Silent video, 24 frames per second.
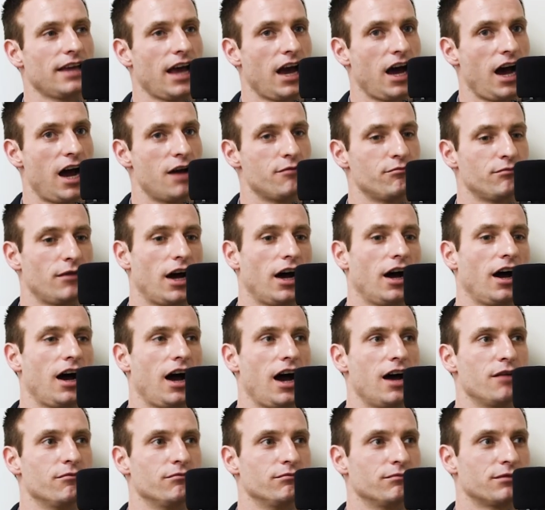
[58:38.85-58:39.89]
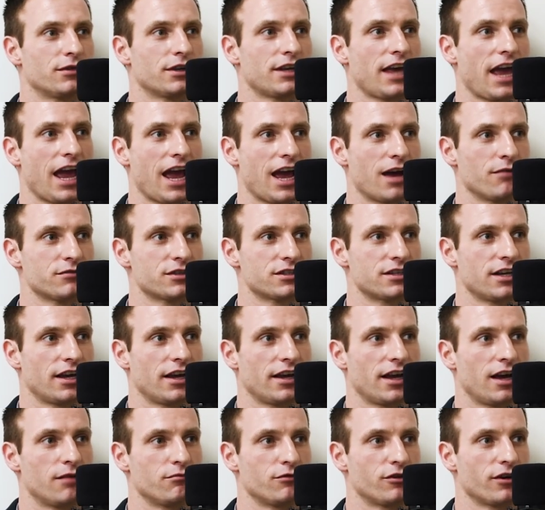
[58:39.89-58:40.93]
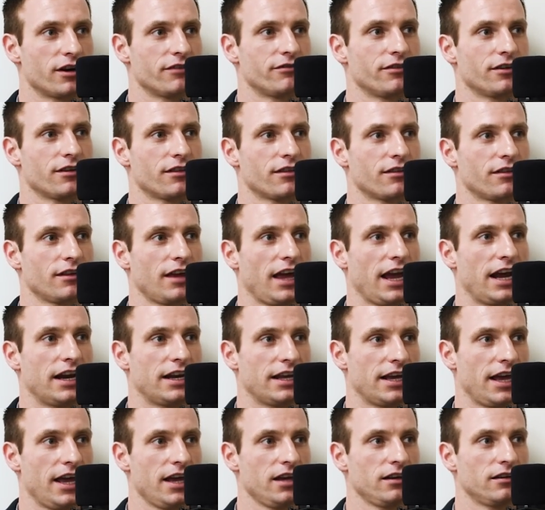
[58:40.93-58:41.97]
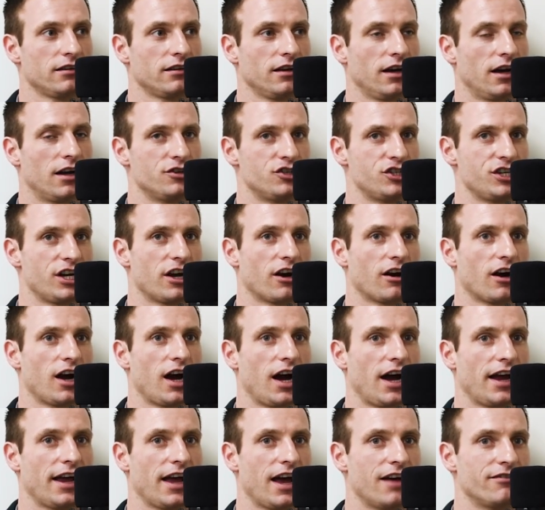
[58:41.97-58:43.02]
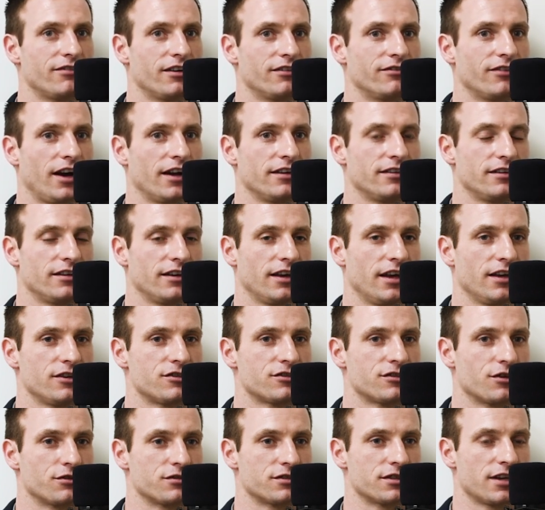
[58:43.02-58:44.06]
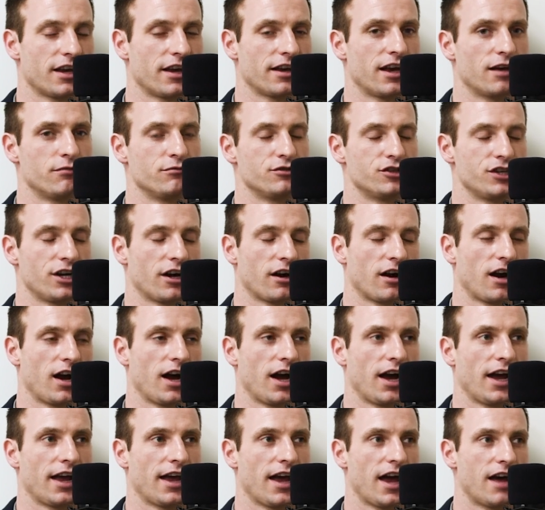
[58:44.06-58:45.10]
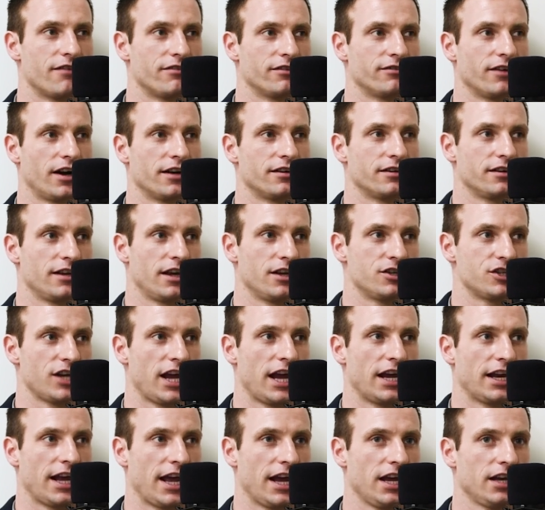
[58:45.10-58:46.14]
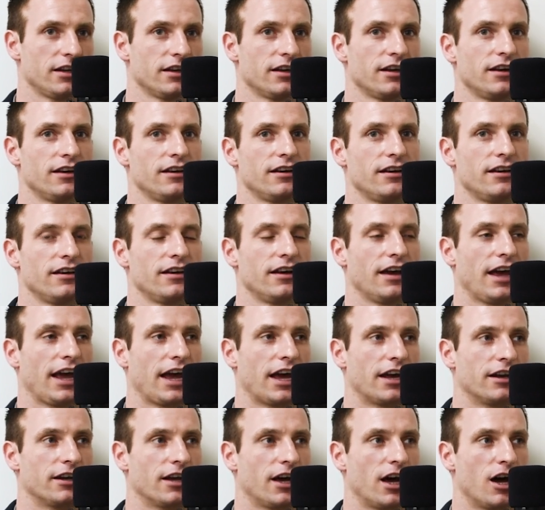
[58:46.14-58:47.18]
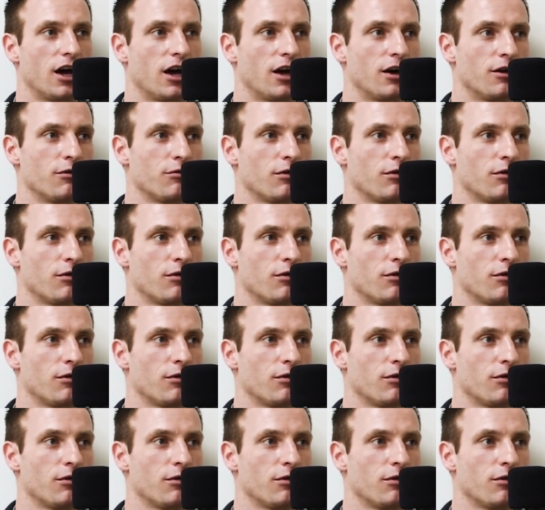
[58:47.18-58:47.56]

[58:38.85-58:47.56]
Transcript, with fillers: I'm uh, I'm Cam C A M Griffith 88 uh, G R I F F I T H. So C A M G R I F F I T H 88, and uh,